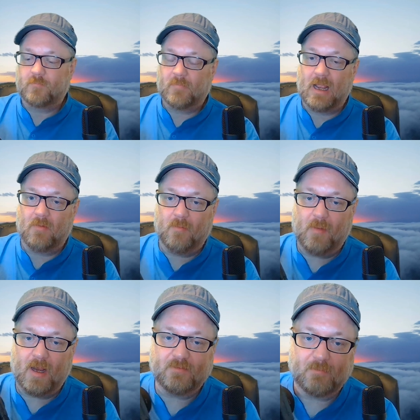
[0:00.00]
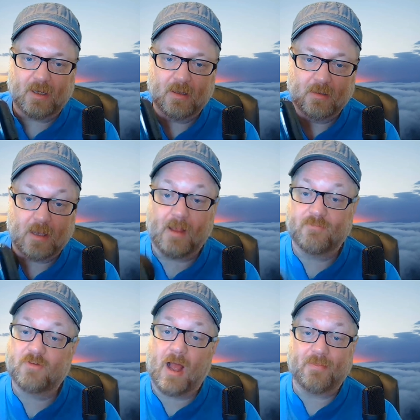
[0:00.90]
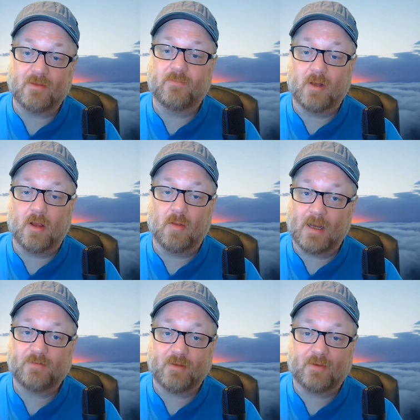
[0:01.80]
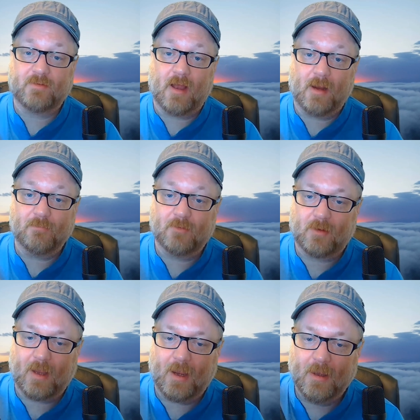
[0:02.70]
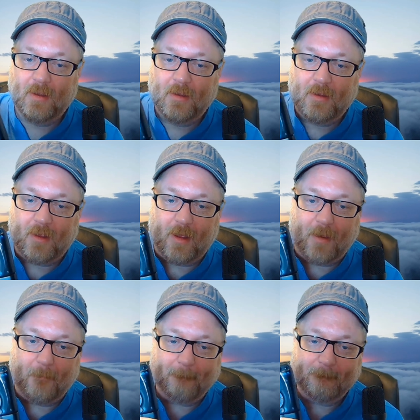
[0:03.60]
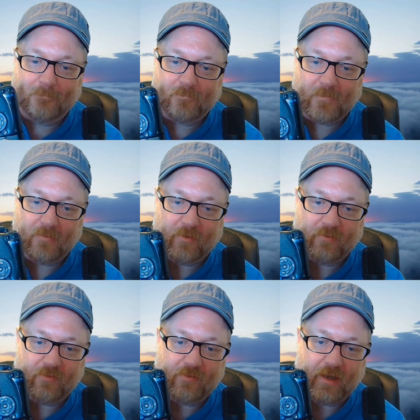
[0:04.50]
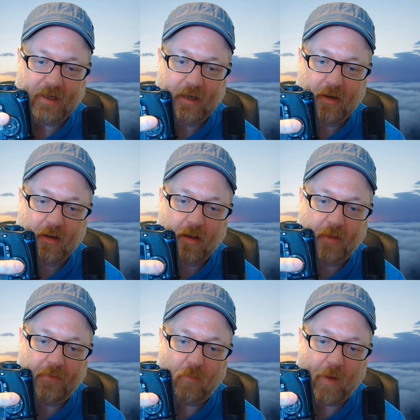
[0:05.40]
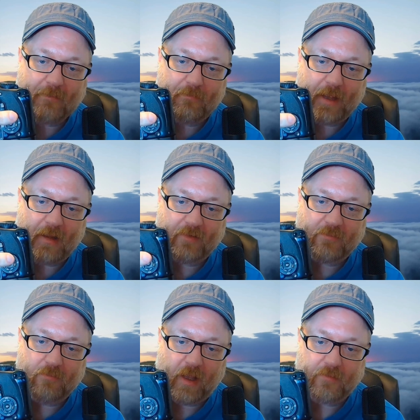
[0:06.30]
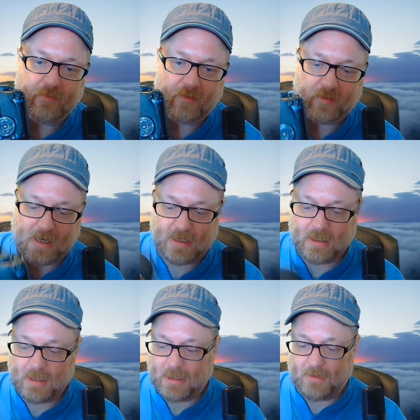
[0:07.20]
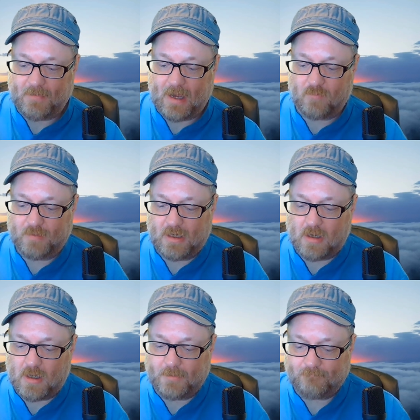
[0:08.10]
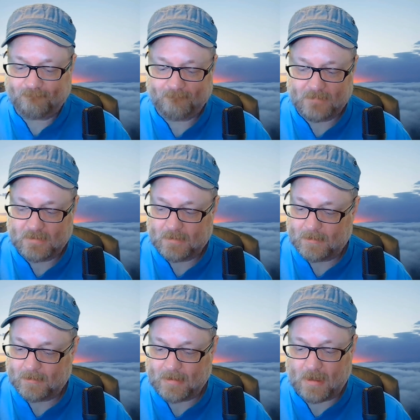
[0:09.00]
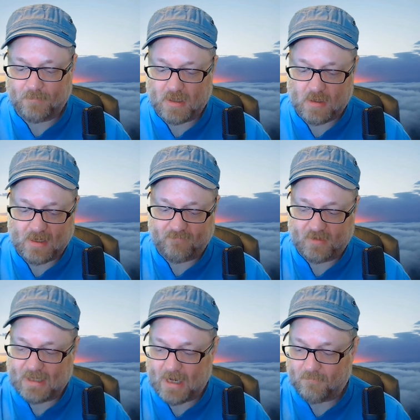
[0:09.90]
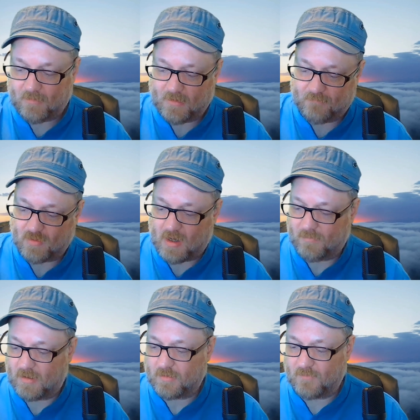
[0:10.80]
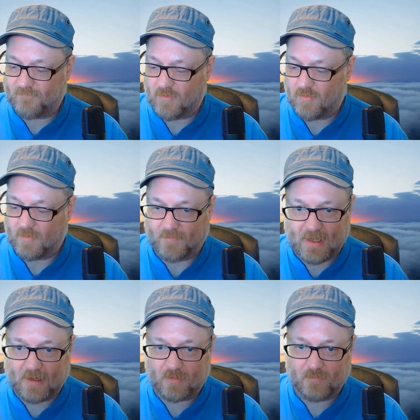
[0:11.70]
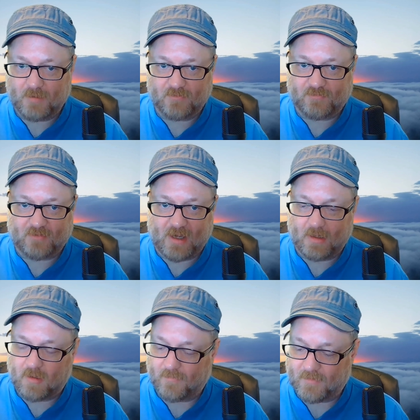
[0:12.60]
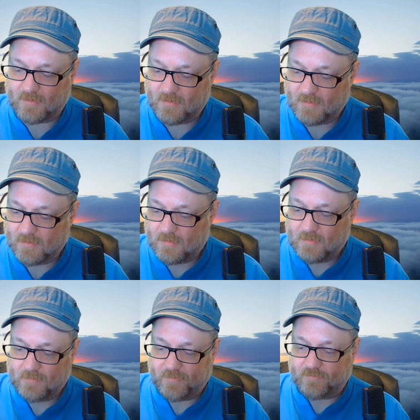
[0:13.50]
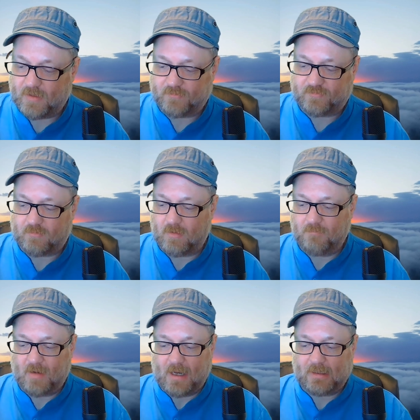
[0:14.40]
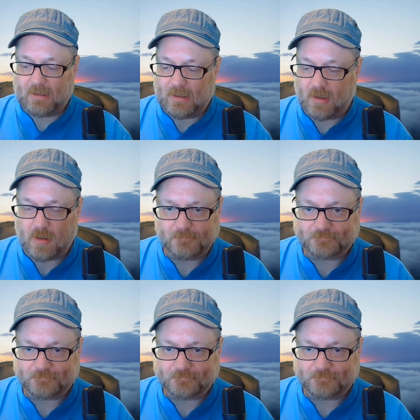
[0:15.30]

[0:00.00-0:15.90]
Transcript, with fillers: That reminds me, I've shot this video like 6 times, okay? There's a thing here called the white balance button, okay? And that'll be on every camera and probably on your phone, and that it'll be a setting on the touch screen back in here.